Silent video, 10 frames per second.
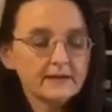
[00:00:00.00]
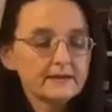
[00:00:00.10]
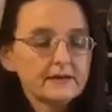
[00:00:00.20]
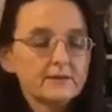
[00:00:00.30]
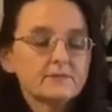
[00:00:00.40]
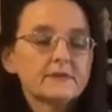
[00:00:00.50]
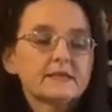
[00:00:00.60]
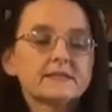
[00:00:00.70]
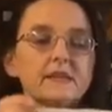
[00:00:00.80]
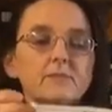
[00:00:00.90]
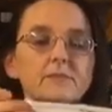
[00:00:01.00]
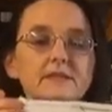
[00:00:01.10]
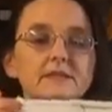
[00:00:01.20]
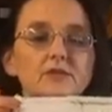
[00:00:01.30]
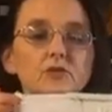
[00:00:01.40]
Now, that's that
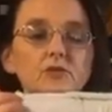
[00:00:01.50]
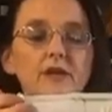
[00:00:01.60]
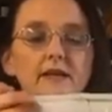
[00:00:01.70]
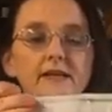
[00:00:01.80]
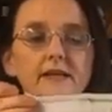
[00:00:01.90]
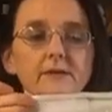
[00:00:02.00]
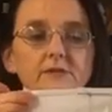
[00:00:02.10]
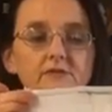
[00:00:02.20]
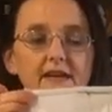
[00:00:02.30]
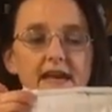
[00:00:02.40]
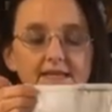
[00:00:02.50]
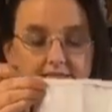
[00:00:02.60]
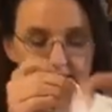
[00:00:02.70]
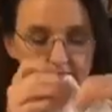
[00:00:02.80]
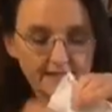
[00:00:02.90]
piece sewn and the little bit of
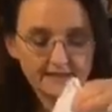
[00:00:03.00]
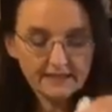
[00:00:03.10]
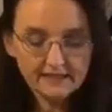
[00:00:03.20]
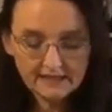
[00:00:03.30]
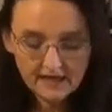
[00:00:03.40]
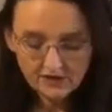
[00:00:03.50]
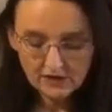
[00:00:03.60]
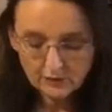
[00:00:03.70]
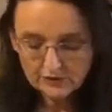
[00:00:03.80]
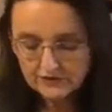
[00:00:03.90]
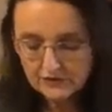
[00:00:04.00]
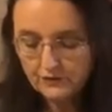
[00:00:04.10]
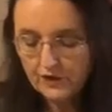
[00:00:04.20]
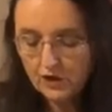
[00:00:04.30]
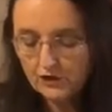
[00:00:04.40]
elastic is in it. Now we just do
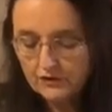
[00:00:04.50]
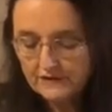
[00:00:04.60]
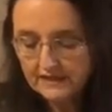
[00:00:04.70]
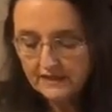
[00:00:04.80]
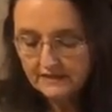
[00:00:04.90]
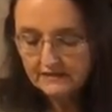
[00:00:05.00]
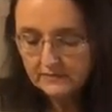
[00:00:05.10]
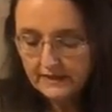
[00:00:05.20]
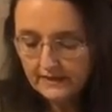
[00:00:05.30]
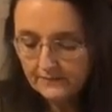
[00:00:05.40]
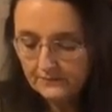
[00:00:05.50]
the other side as well.